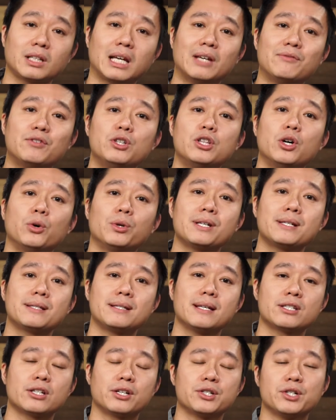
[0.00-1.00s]
If you notice
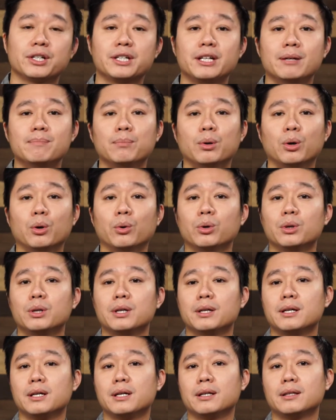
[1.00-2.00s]
this on your gimbal,
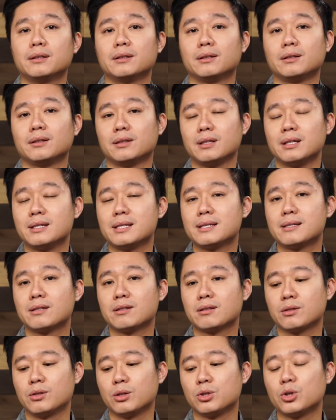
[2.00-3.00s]

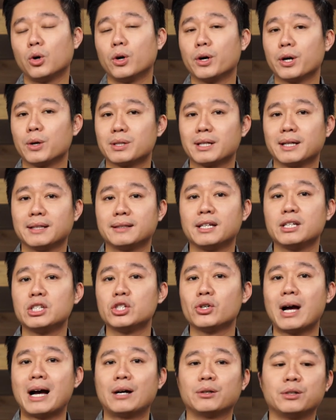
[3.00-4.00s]
this tutorial is going to
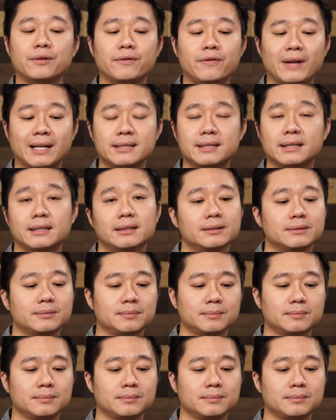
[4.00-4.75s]
teach you how to fix it.